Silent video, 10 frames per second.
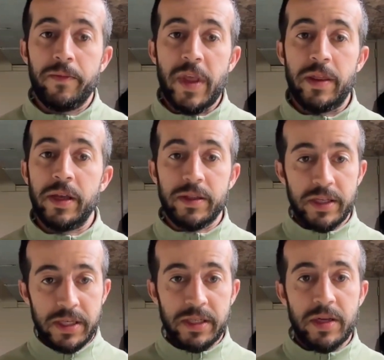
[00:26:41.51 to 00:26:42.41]
And
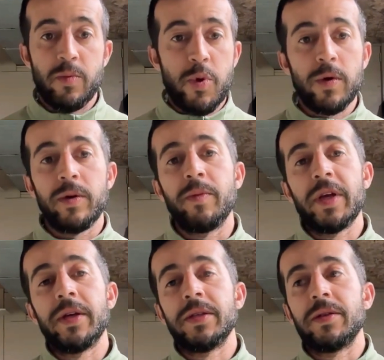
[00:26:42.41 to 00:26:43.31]
this is important
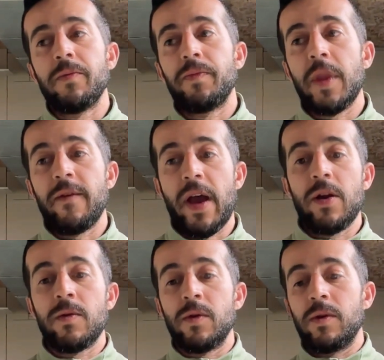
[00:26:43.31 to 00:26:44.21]
because if I
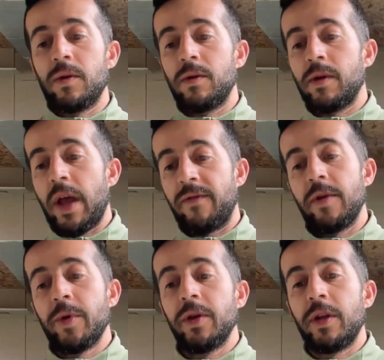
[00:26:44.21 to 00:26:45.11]
don't have the
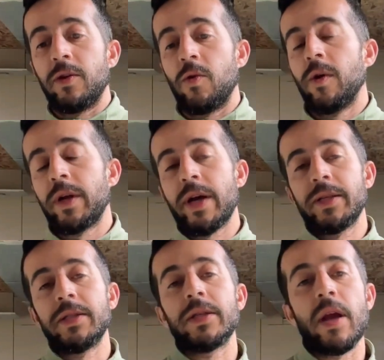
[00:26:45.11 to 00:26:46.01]
ability to
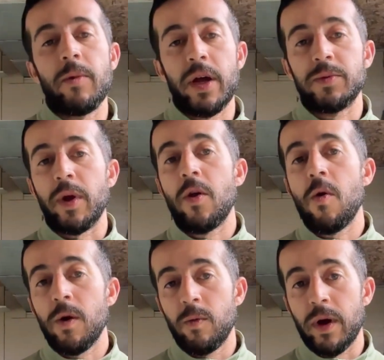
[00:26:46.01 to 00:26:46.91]
organize and stabilize my
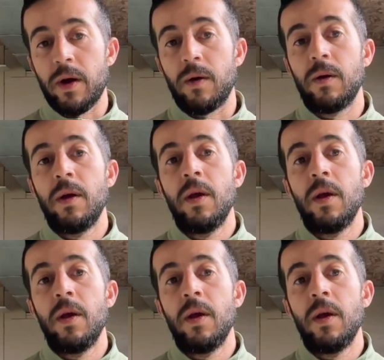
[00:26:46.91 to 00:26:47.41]
core well,